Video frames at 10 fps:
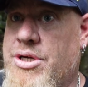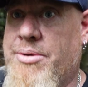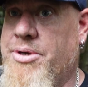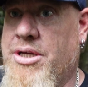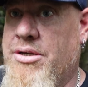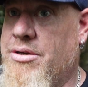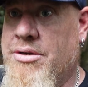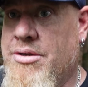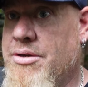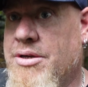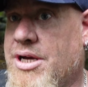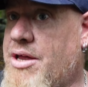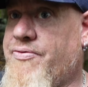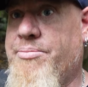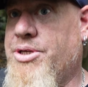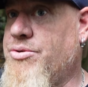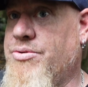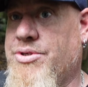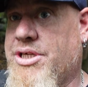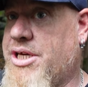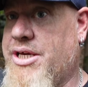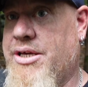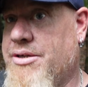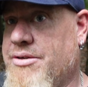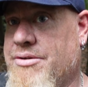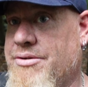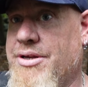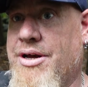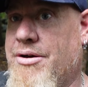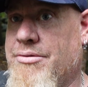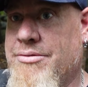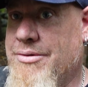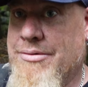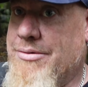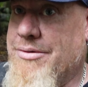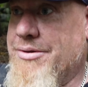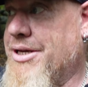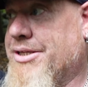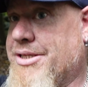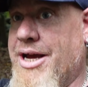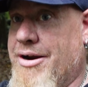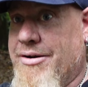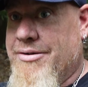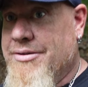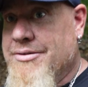I mean, God forbid you lose a key, you know, it's there.